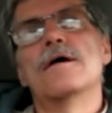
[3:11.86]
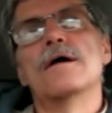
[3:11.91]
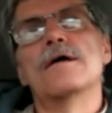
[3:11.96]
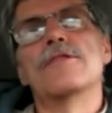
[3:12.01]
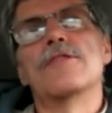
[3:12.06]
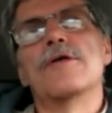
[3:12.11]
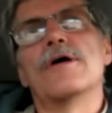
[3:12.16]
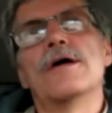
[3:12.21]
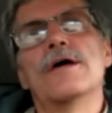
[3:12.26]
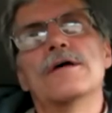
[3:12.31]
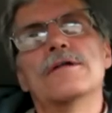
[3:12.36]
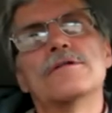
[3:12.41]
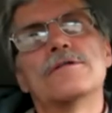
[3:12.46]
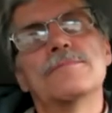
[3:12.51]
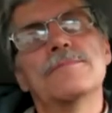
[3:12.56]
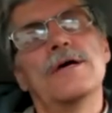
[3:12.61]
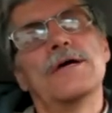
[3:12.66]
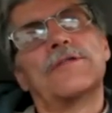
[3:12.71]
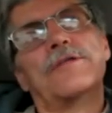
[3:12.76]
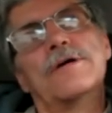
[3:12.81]
And then to
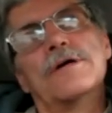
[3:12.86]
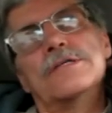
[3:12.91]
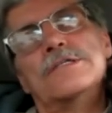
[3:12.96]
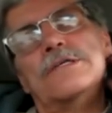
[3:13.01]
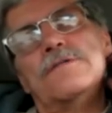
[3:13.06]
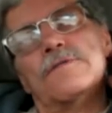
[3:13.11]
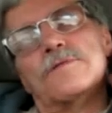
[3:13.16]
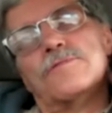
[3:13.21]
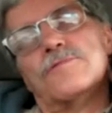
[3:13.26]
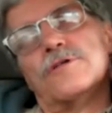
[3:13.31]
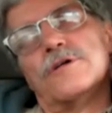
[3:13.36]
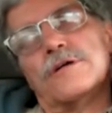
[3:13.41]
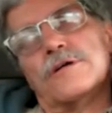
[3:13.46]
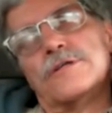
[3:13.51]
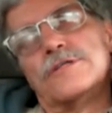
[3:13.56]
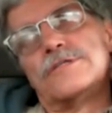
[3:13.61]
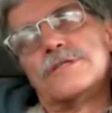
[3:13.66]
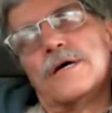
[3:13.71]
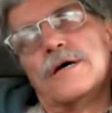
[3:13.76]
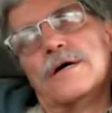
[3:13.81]
make things even
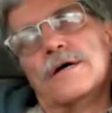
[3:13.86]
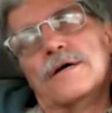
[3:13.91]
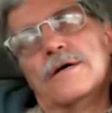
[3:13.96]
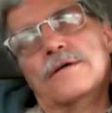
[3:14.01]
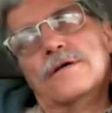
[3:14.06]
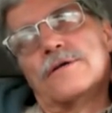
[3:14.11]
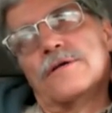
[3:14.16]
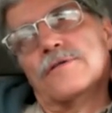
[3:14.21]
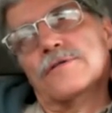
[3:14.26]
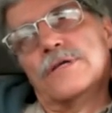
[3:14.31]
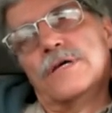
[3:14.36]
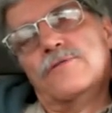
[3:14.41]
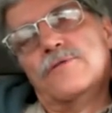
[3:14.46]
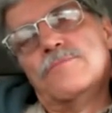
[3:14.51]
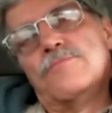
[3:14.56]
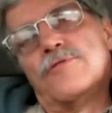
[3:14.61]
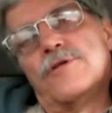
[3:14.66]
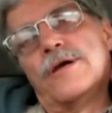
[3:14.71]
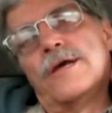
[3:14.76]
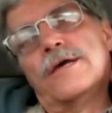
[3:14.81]
worse, uh, you know, they
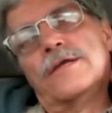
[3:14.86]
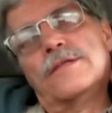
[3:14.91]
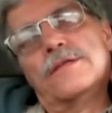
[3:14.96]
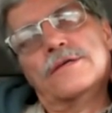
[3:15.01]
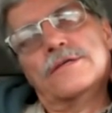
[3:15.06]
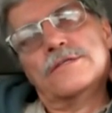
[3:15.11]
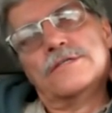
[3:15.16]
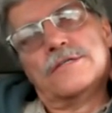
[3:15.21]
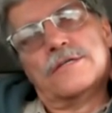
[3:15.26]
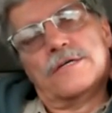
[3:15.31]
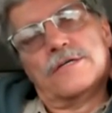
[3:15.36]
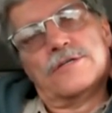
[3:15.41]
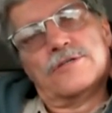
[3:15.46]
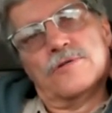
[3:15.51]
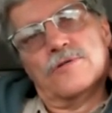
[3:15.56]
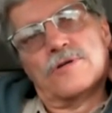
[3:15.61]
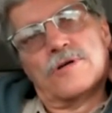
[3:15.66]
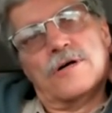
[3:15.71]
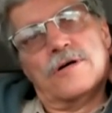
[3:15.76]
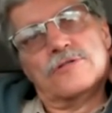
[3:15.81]
would bring in these uh,
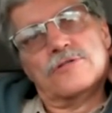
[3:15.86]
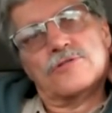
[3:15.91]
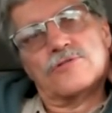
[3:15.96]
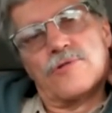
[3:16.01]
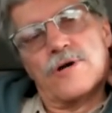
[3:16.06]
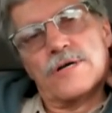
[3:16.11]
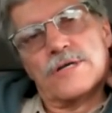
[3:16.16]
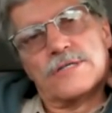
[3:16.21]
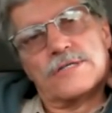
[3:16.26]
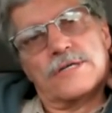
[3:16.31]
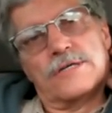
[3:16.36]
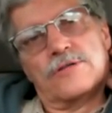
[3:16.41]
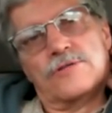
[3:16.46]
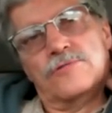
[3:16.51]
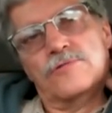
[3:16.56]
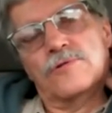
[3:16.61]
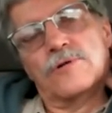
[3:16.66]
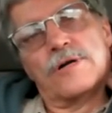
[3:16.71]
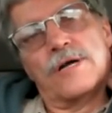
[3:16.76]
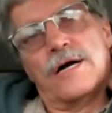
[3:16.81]
so-called drunks at
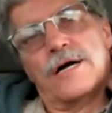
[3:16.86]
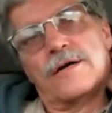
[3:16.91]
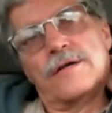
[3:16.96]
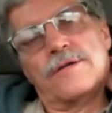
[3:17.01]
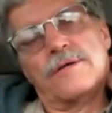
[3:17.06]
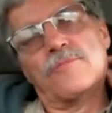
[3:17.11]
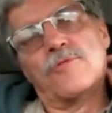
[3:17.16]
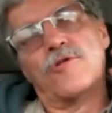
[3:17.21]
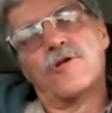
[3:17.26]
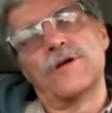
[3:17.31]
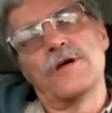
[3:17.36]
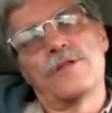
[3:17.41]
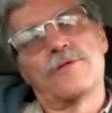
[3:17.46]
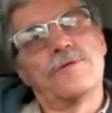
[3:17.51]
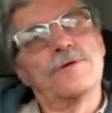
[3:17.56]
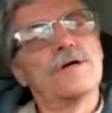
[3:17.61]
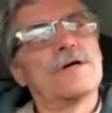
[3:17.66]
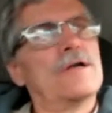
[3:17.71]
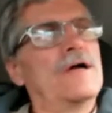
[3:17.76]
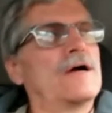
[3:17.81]
two o'clock in the morning,
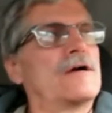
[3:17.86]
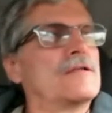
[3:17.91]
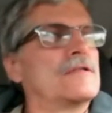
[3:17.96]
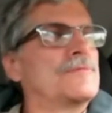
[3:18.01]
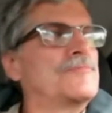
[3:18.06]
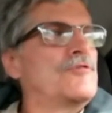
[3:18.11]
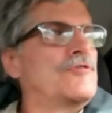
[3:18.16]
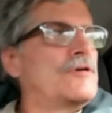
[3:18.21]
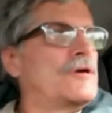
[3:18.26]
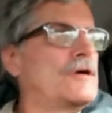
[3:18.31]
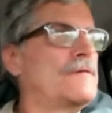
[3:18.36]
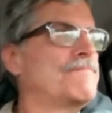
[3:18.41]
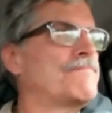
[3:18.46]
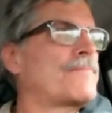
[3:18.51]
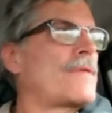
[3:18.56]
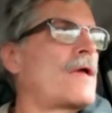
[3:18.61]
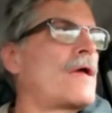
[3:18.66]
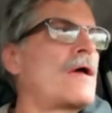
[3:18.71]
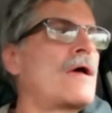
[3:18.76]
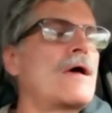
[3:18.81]
three o'clock in the morning,
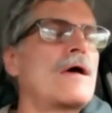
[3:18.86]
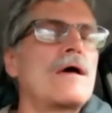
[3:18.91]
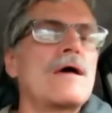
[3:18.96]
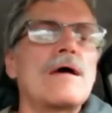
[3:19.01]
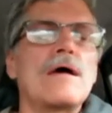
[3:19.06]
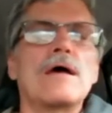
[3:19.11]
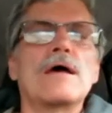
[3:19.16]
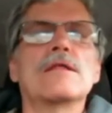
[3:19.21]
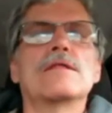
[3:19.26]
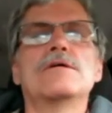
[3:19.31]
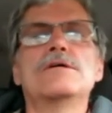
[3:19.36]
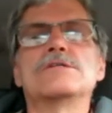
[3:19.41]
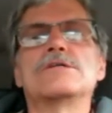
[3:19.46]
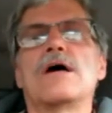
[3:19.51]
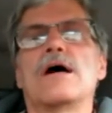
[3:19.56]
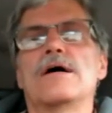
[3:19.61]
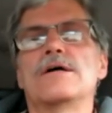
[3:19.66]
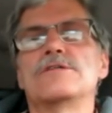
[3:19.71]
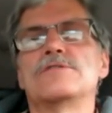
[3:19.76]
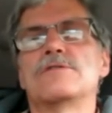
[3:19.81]
and these
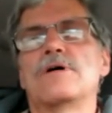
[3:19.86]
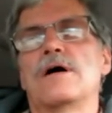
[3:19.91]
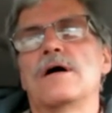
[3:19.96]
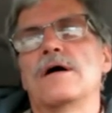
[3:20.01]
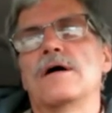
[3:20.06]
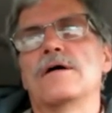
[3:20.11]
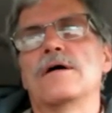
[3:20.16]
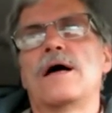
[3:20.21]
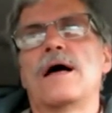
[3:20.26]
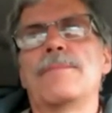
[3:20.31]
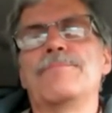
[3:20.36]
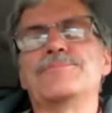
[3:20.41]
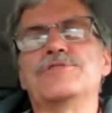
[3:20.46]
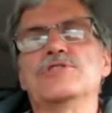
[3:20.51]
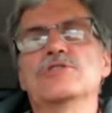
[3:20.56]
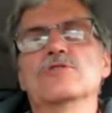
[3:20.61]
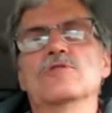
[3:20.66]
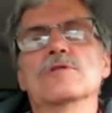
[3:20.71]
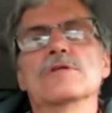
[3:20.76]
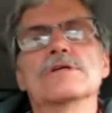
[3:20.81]
guys uh,
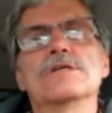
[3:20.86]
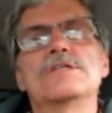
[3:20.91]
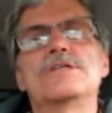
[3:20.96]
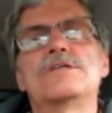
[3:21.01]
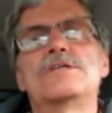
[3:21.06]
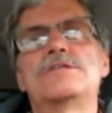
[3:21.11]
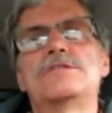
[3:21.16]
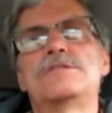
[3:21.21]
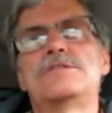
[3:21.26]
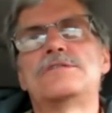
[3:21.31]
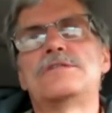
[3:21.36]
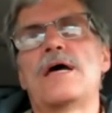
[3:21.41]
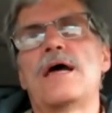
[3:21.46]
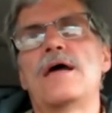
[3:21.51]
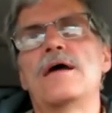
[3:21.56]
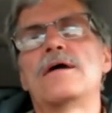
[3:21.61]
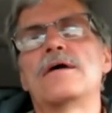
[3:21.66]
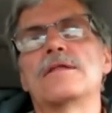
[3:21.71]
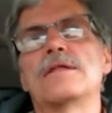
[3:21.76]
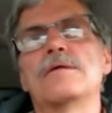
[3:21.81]
absolutely
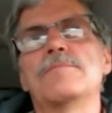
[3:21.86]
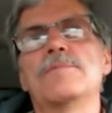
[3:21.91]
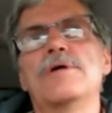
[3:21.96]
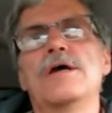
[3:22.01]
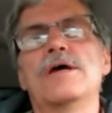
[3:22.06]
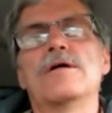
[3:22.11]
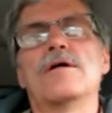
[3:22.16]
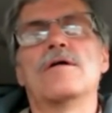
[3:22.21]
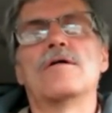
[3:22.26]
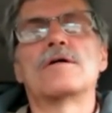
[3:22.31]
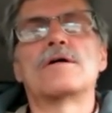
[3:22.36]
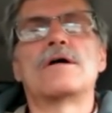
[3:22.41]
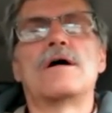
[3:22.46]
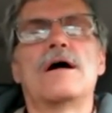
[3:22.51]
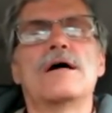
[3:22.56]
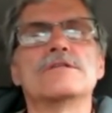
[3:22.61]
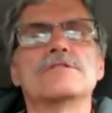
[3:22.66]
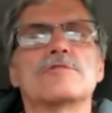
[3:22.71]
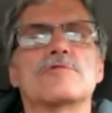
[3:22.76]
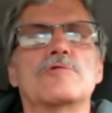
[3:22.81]
stank, and they made all
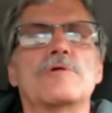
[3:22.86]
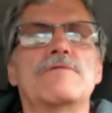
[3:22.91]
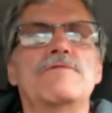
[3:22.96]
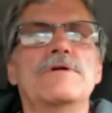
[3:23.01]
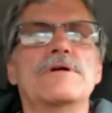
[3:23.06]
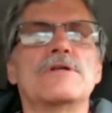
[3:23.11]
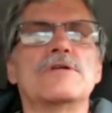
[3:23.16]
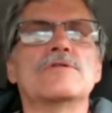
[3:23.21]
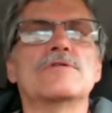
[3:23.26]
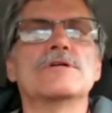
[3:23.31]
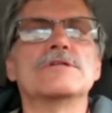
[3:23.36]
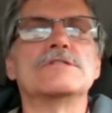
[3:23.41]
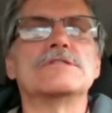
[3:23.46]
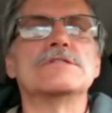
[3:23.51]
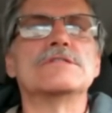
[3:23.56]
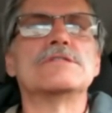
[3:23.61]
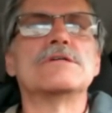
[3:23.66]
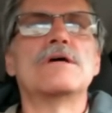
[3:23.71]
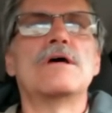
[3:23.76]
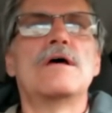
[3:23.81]
kinds of horrific
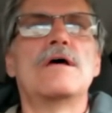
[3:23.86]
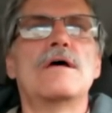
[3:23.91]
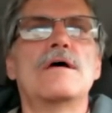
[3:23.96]
noises.